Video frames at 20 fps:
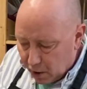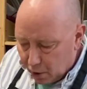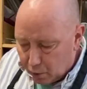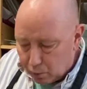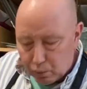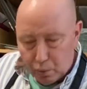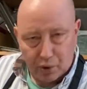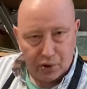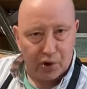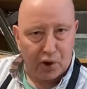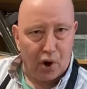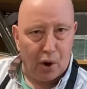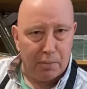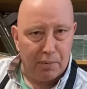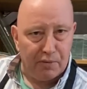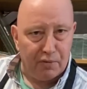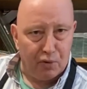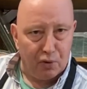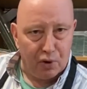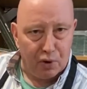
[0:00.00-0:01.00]
what the copper
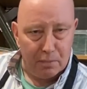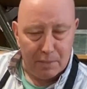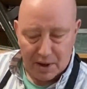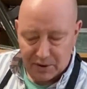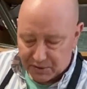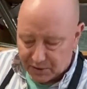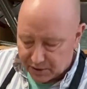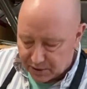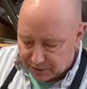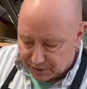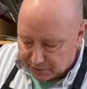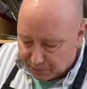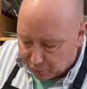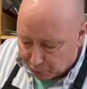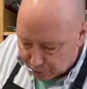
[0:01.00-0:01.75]
foil method is for.